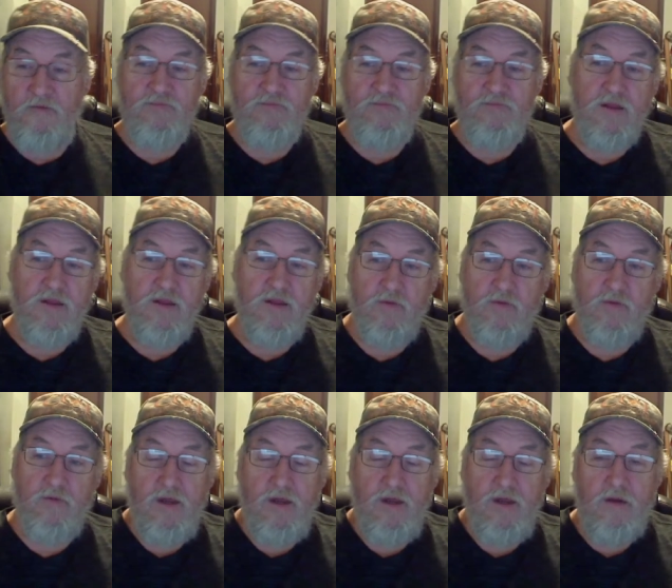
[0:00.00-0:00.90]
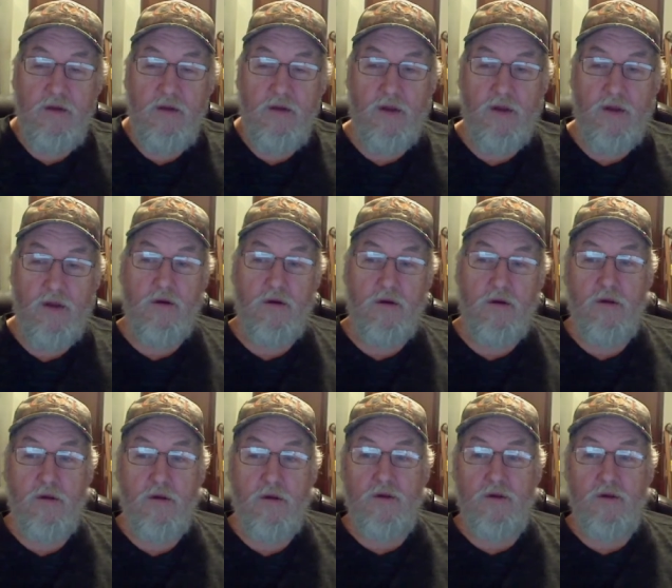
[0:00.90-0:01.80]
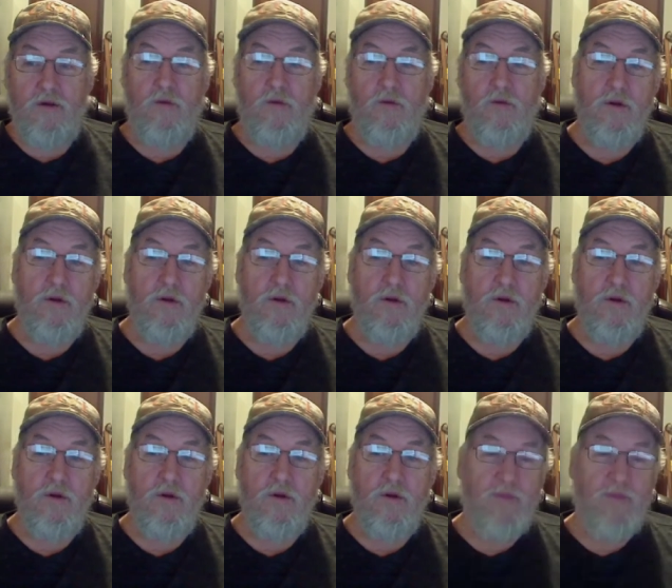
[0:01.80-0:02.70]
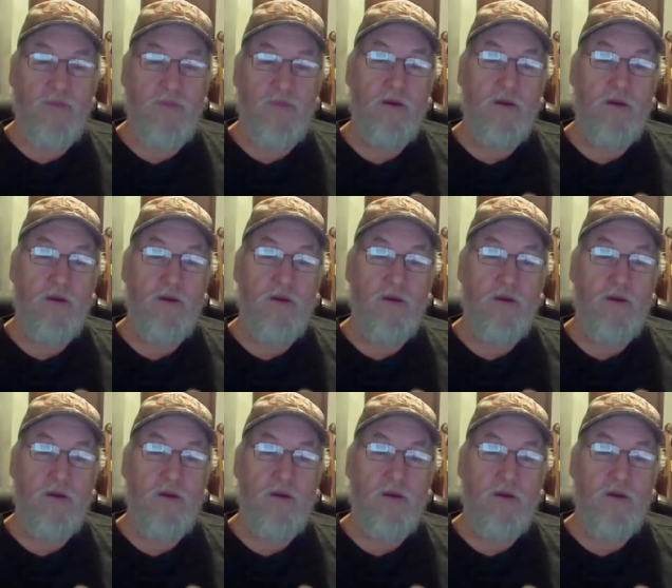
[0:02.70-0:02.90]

Never been there, but I heard of it. I wonder if they carry